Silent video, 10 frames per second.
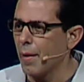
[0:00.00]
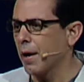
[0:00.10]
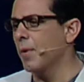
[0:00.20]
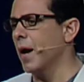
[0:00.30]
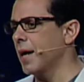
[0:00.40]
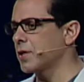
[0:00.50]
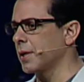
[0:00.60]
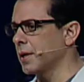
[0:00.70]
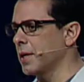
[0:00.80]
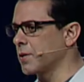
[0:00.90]
come on, how
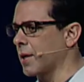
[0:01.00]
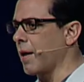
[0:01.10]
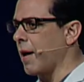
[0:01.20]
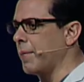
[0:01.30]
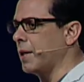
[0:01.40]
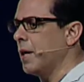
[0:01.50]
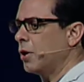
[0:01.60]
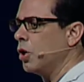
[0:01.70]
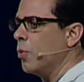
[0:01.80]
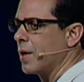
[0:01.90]
silly is it? I mean,
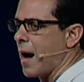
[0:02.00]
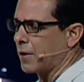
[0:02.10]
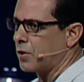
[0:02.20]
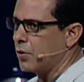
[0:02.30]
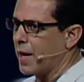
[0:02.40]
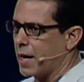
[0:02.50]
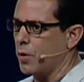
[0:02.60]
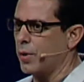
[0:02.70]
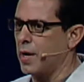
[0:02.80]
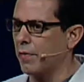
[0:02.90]
you would not do that.
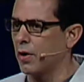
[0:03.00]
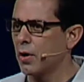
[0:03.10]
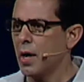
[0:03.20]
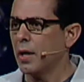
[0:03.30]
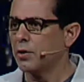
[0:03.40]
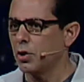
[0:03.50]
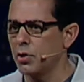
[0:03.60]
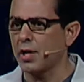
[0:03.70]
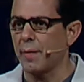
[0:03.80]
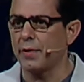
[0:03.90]
You would never do
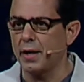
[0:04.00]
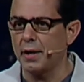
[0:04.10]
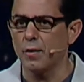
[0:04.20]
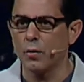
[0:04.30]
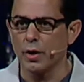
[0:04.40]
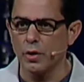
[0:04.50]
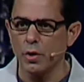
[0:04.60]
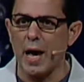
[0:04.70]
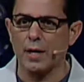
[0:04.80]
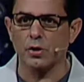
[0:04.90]
something where
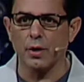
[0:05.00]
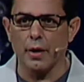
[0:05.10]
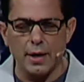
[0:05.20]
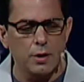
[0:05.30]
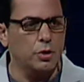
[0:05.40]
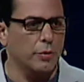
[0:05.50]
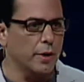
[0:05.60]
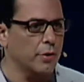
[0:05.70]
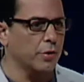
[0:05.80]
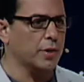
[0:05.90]
you actually are
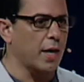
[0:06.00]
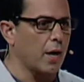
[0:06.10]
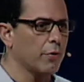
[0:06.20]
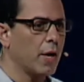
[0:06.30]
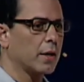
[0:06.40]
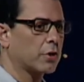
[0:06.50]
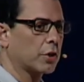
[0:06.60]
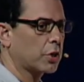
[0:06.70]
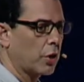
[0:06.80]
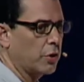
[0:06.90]
injuring yourself
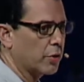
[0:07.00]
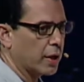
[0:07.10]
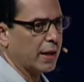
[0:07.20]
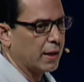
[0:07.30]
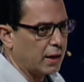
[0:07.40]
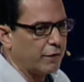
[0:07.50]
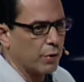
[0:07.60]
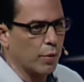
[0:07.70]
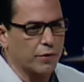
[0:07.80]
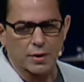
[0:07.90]
just so you could get
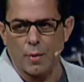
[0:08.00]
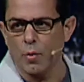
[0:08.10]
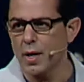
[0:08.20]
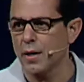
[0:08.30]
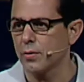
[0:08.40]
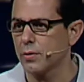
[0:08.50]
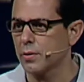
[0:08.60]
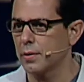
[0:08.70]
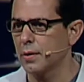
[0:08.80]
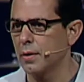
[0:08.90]
even with someone
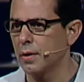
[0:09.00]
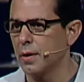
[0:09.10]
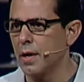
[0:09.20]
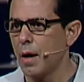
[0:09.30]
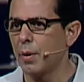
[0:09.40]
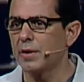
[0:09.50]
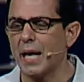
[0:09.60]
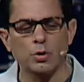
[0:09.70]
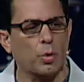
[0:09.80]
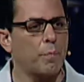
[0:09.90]
else. But
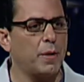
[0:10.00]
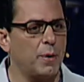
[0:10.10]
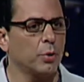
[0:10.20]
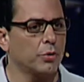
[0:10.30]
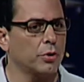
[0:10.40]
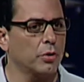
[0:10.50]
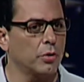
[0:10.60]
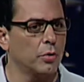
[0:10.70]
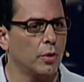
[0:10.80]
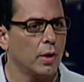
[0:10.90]
that's what people
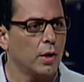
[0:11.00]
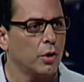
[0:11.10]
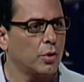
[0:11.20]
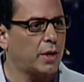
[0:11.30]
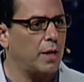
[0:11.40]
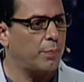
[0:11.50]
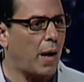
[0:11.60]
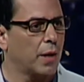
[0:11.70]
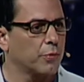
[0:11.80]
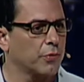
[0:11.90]
do who keep
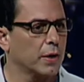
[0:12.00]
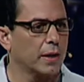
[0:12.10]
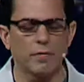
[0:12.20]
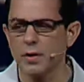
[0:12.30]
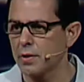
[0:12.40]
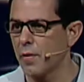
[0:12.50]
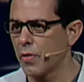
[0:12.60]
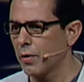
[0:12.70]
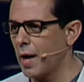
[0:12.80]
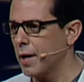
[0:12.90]
unforgiveness in
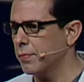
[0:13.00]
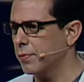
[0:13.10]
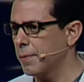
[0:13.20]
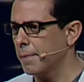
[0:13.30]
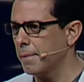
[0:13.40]
their life.